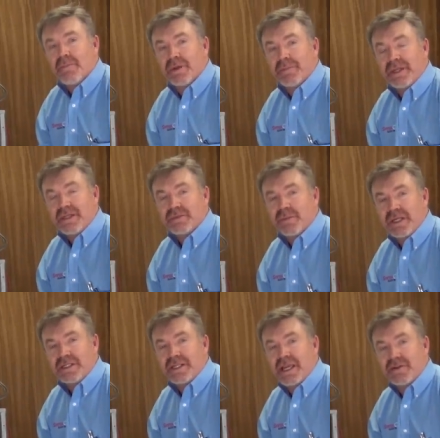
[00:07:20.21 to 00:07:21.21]
But please,
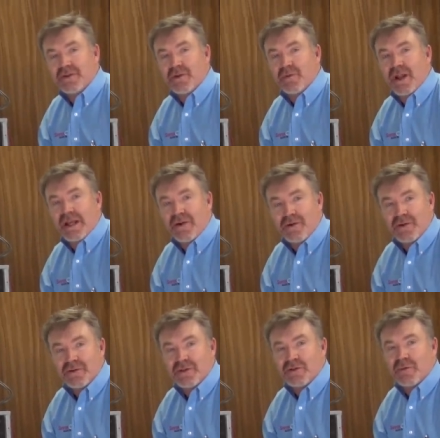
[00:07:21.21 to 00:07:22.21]
please stay tuned while I
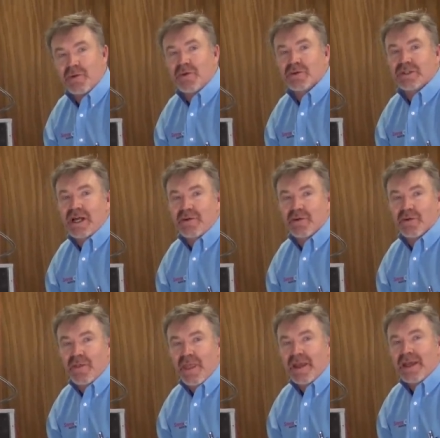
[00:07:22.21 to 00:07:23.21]
introduce the Super Cool Slide
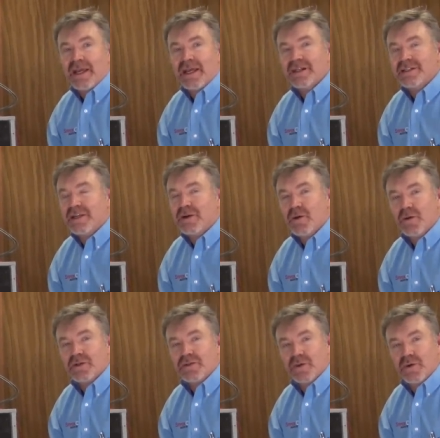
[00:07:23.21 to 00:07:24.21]
Rule. It is the
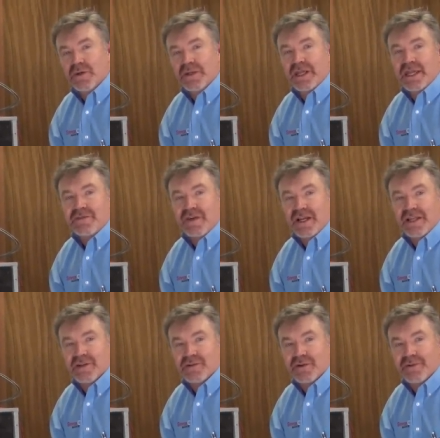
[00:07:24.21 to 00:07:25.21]
coolest tool in the HVAC
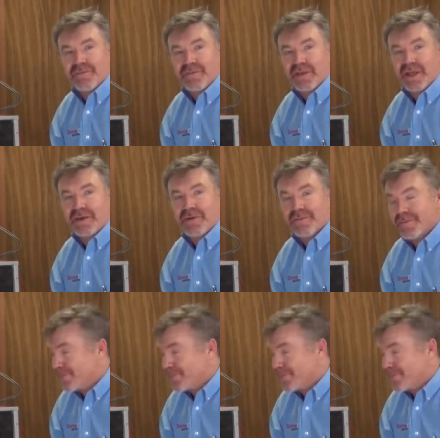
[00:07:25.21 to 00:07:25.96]
industry. Thank you.